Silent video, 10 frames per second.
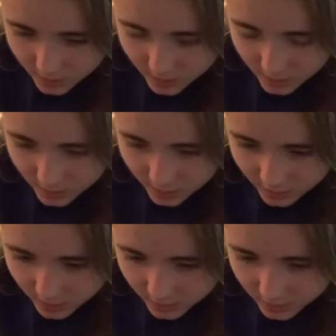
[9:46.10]
And
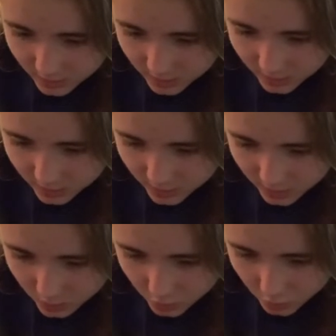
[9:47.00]

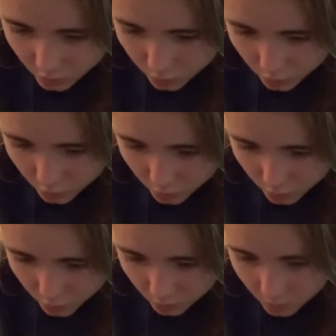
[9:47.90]
let's...
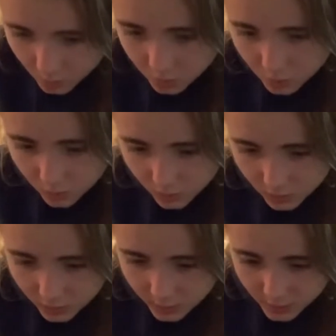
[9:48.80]
Cool.
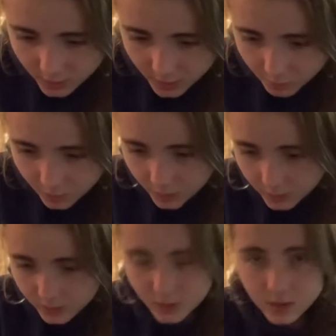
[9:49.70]
Okay, that
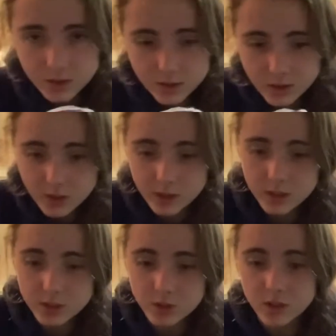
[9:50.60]
worked. A lot
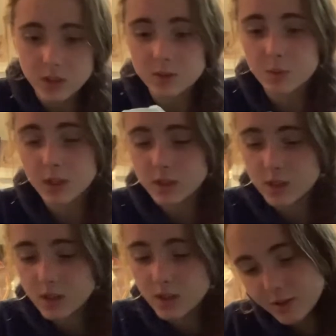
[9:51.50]
easier than I expected.
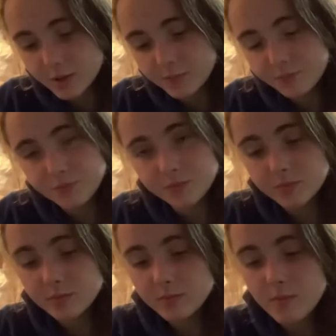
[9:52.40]
So,
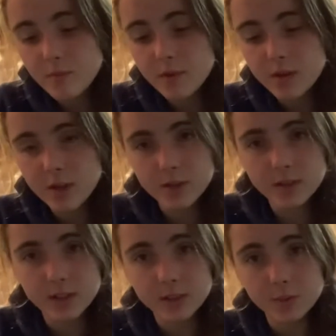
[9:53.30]
here's
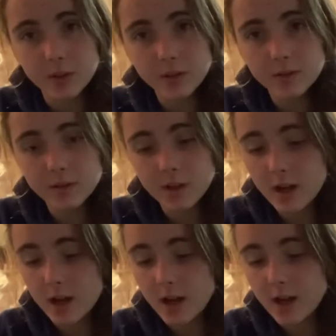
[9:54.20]
this one.
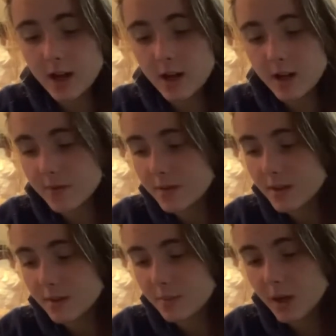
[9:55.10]
Uh, the
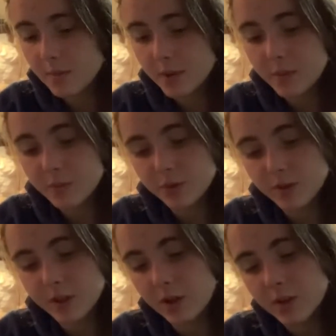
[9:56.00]
pom-poms really
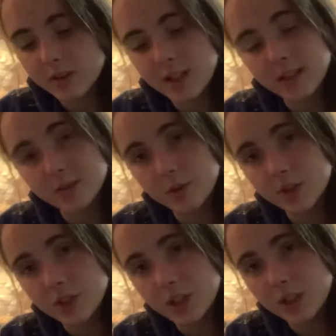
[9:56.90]
aren't that
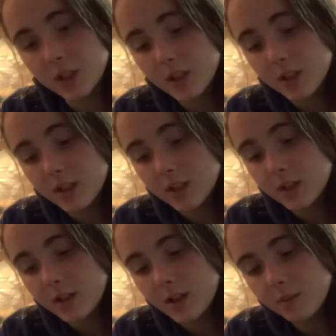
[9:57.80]
squishy.
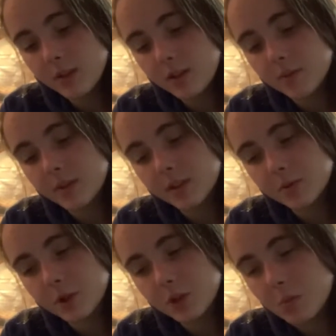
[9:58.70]
I mean, they're a bit
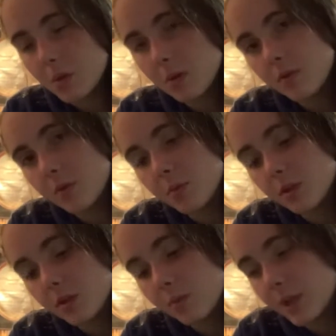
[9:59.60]
squishy maybe if you be a
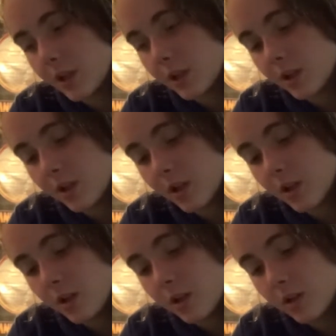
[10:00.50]
little bigger,
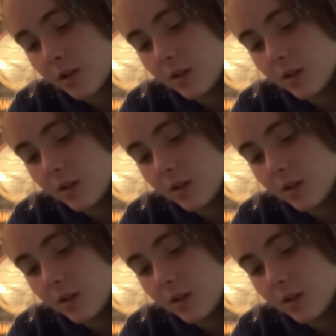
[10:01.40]
uh,